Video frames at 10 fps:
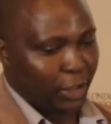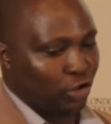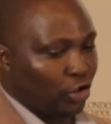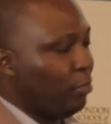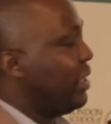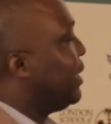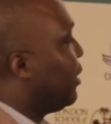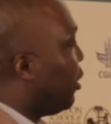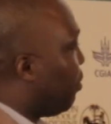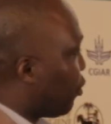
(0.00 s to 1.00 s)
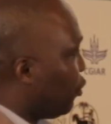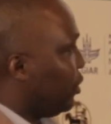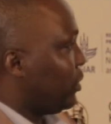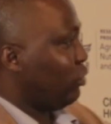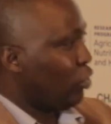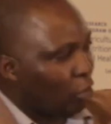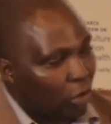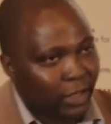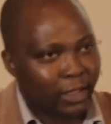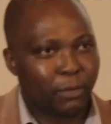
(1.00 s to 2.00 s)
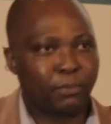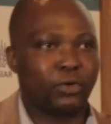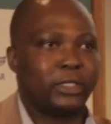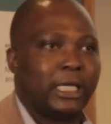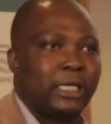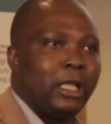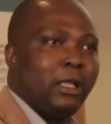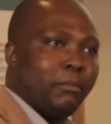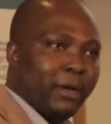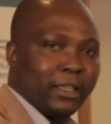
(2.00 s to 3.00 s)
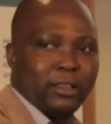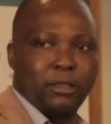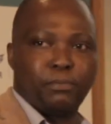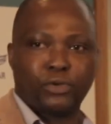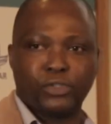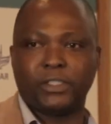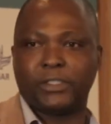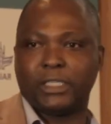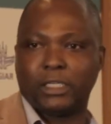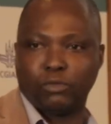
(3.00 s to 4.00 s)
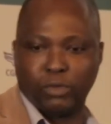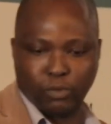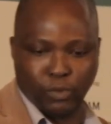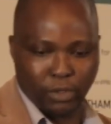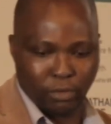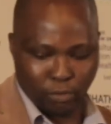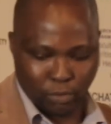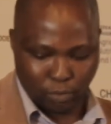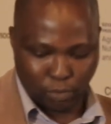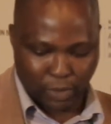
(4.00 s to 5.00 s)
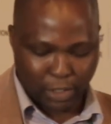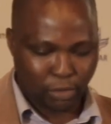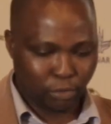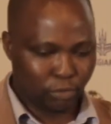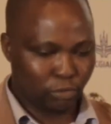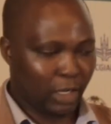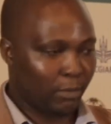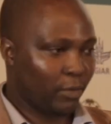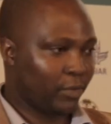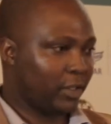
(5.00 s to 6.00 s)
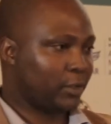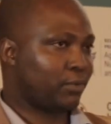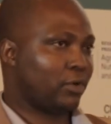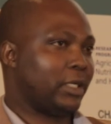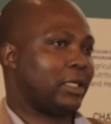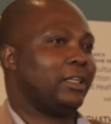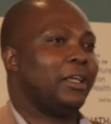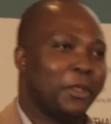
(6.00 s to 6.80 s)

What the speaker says: by documenting the process, not only the product, but the process that we went through to come up with this product.